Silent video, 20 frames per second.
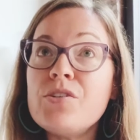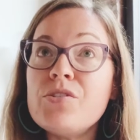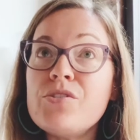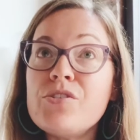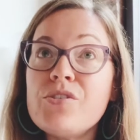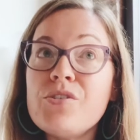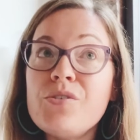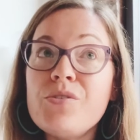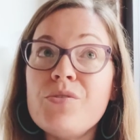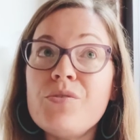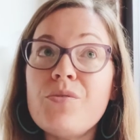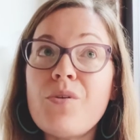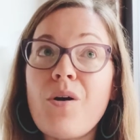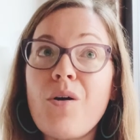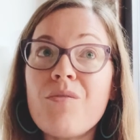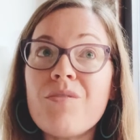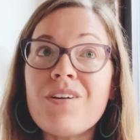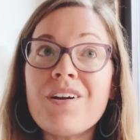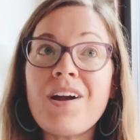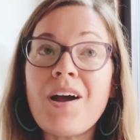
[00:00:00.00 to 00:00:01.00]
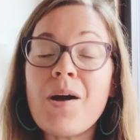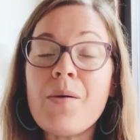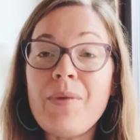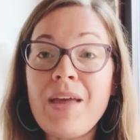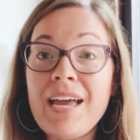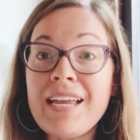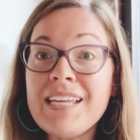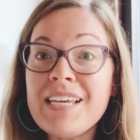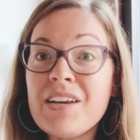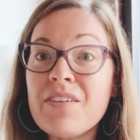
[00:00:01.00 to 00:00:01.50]
to overcome
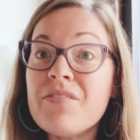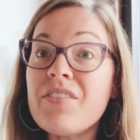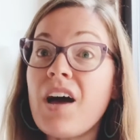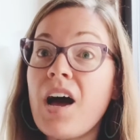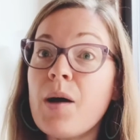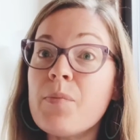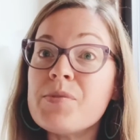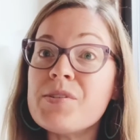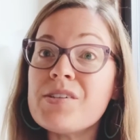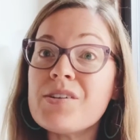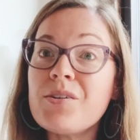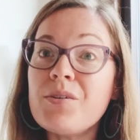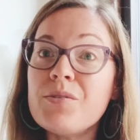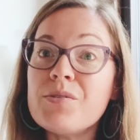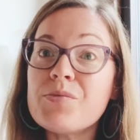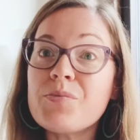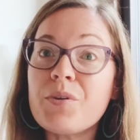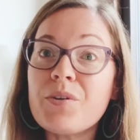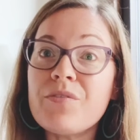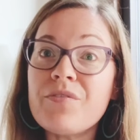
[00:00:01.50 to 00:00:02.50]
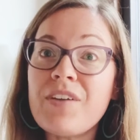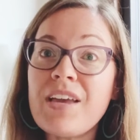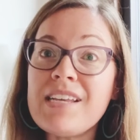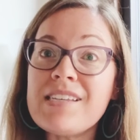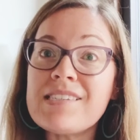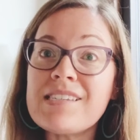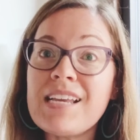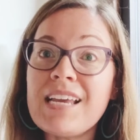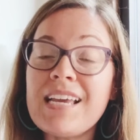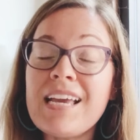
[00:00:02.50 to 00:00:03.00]
any of the obstacles we're
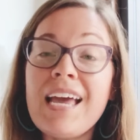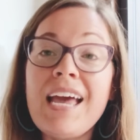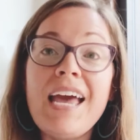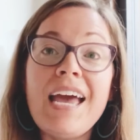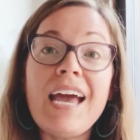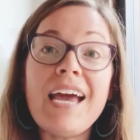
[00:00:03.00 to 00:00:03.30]
facing.